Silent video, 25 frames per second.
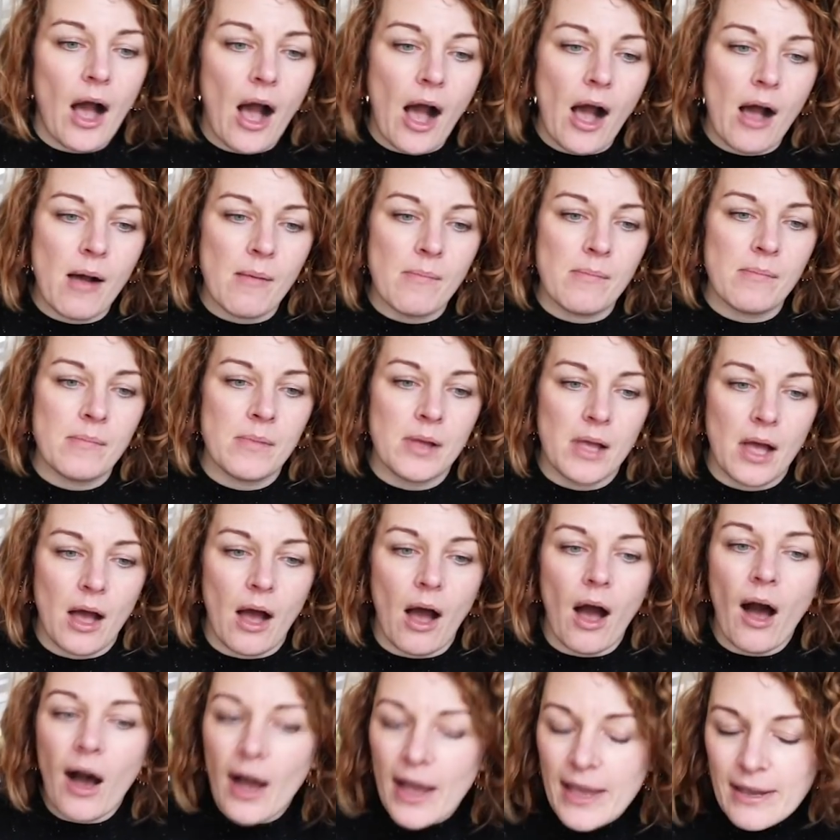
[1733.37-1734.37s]

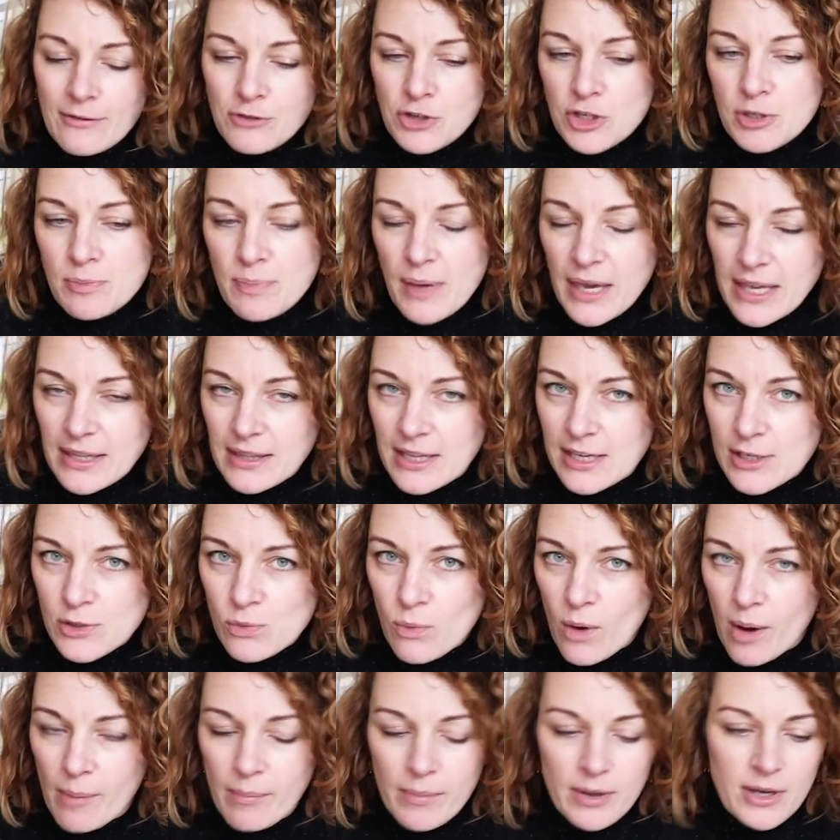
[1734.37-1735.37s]
I have just picked this
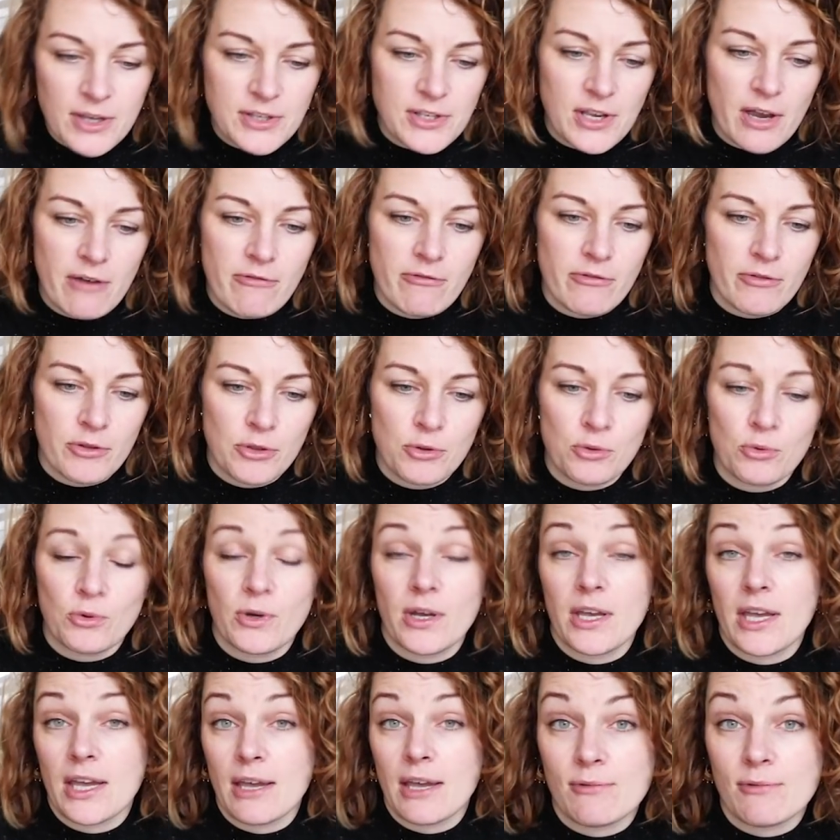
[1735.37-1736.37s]
one because I
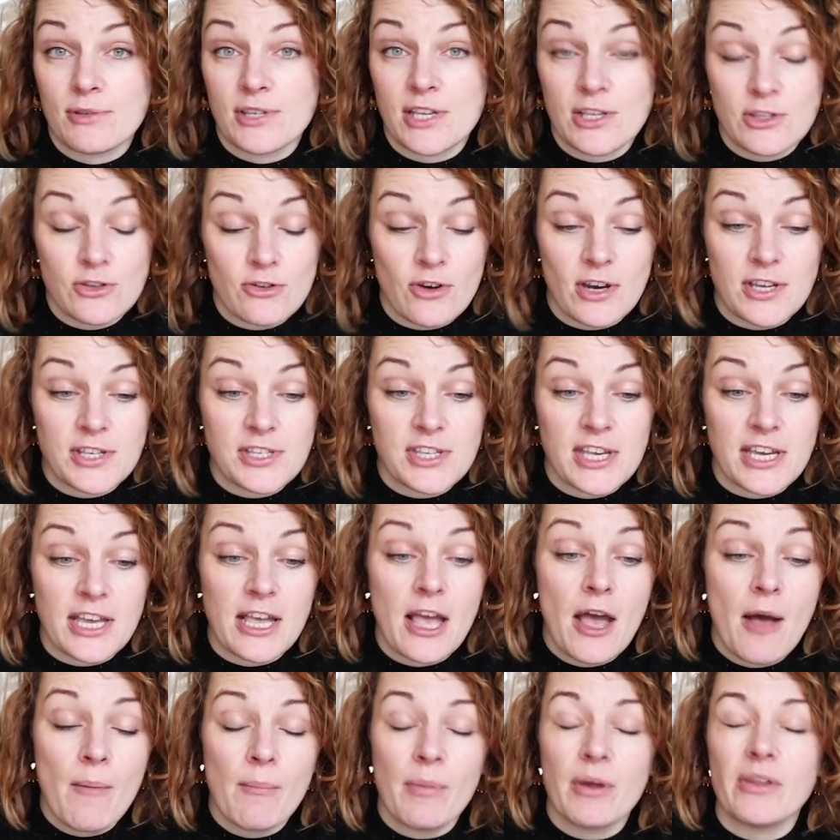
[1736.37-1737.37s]
thought was
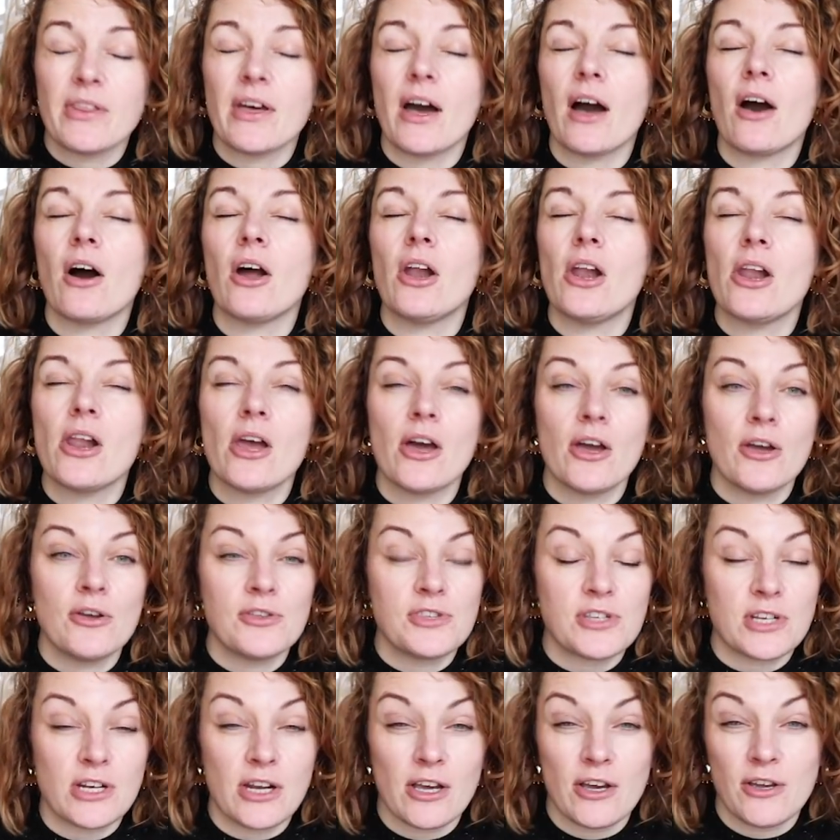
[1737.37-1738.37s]
interesting, but there are
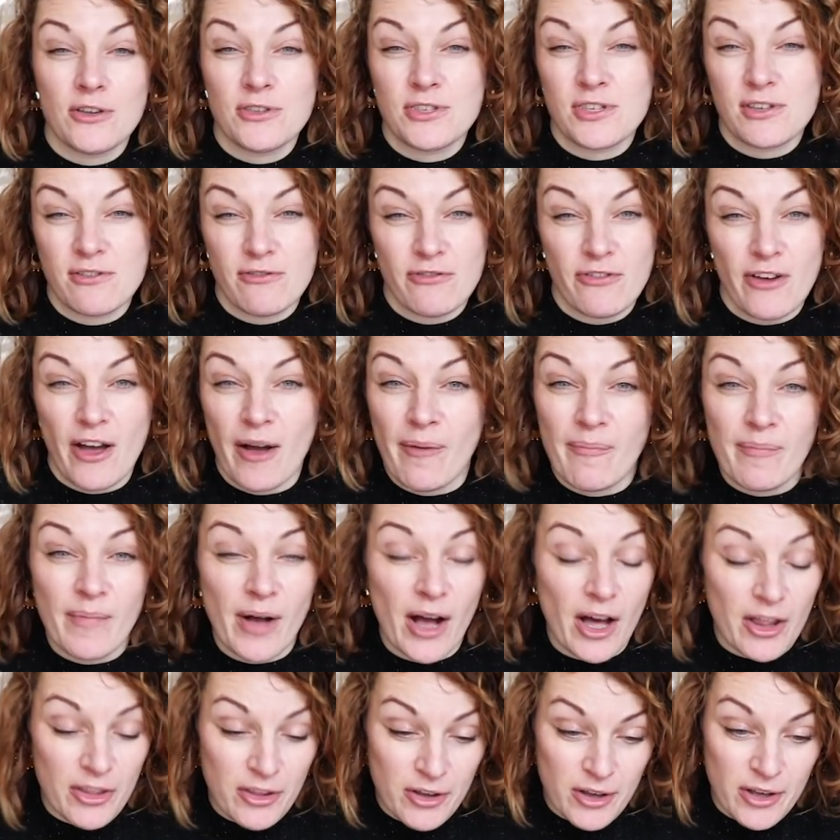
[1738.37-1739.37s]
loads and loads of
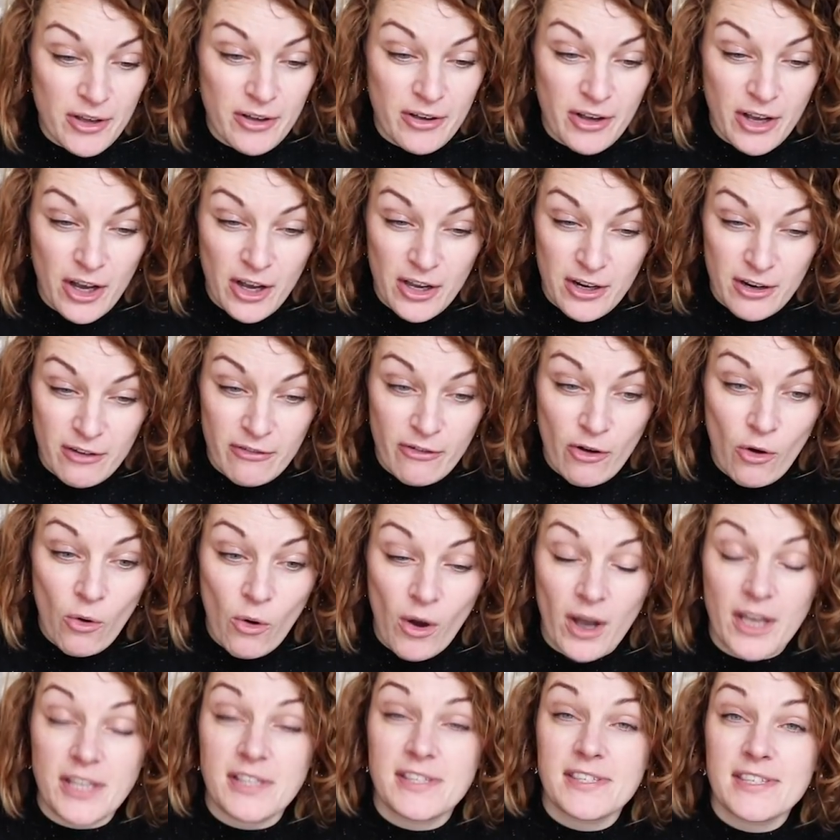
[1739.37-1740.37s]
other kind of
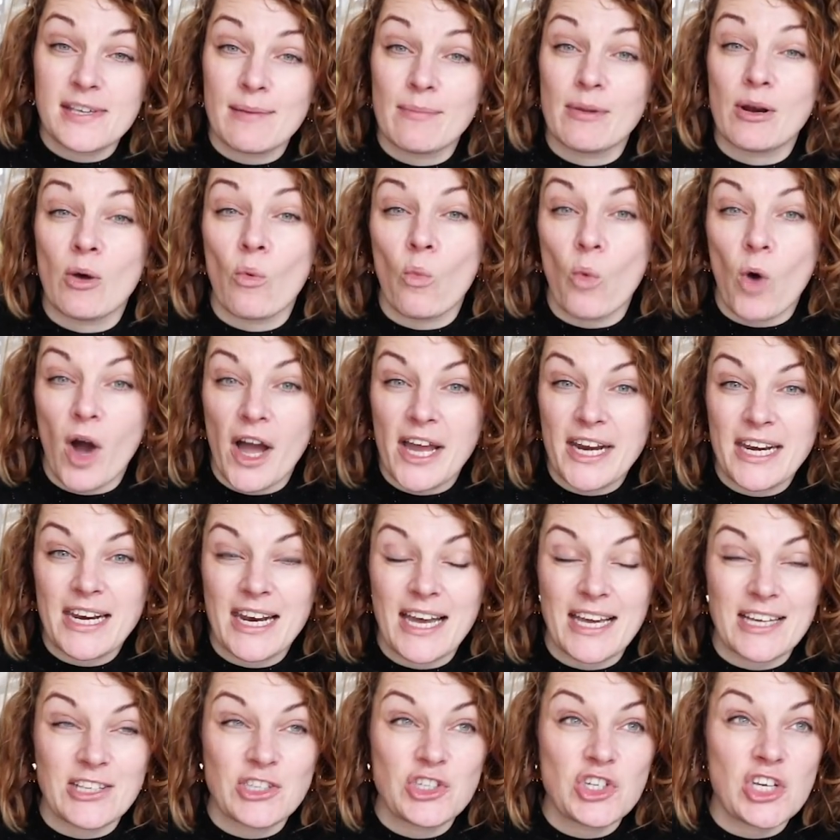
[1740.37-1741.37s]
quite similar wide
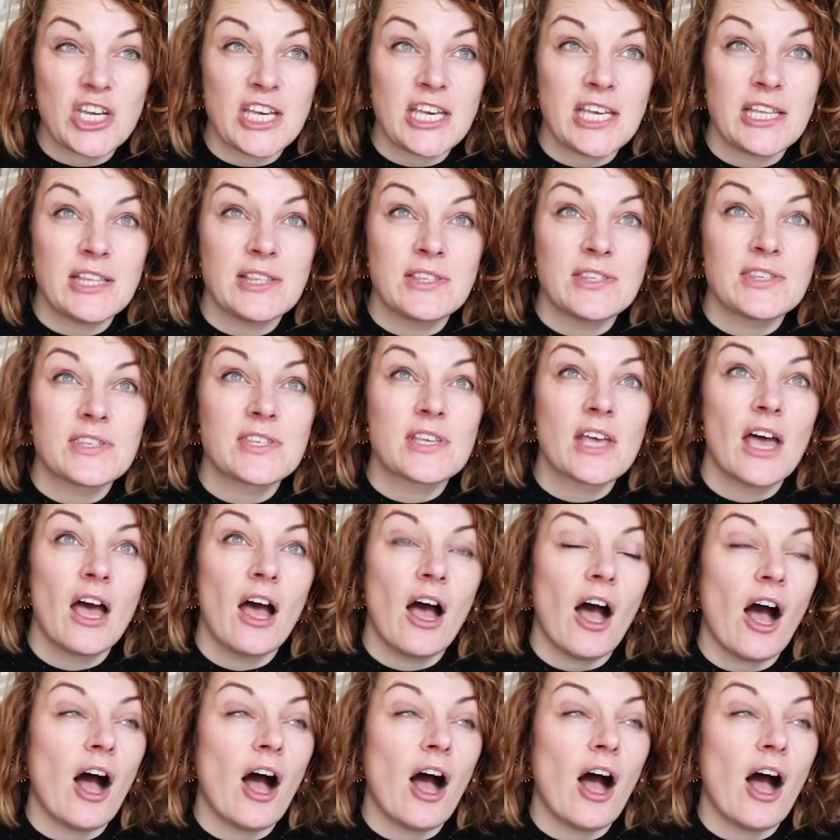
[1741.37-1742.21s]
leg jeans.